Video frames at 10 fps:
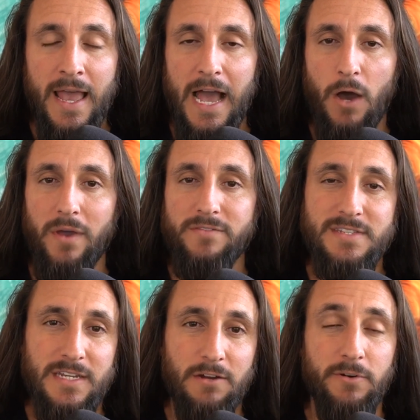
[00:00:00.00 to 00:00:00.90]
how I've
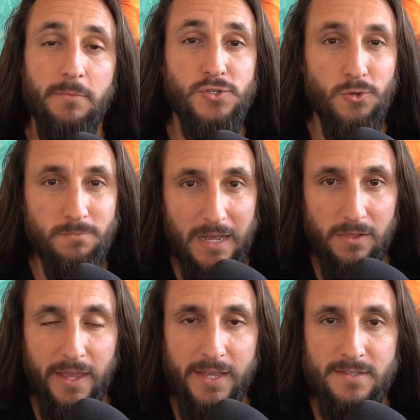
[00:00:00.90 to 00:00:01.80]
seen it from a zoomed
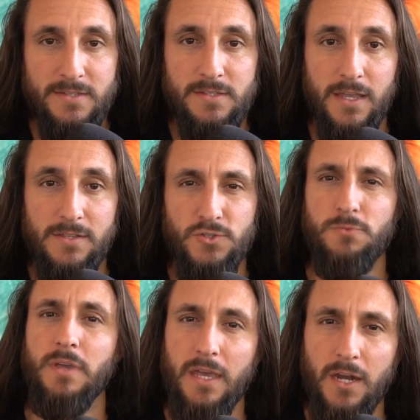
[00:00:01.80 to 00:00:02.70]
out lens, and
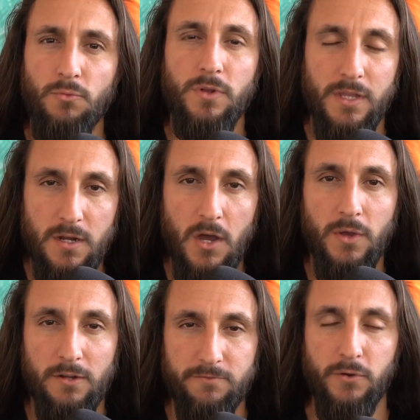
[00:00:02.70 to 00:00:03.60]
zooming in and really
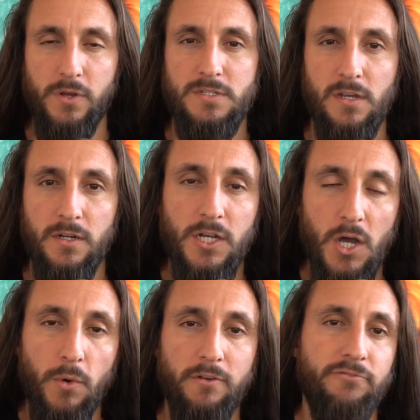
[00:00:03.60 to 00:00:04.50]
knowing and focusing on
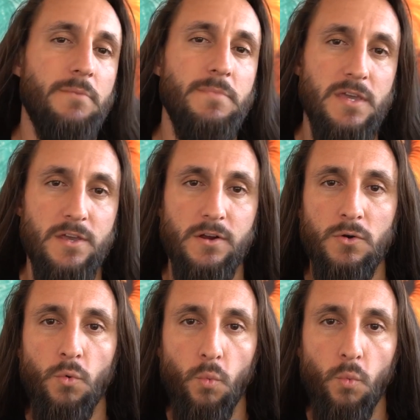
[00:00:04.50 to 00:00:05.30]
going from here,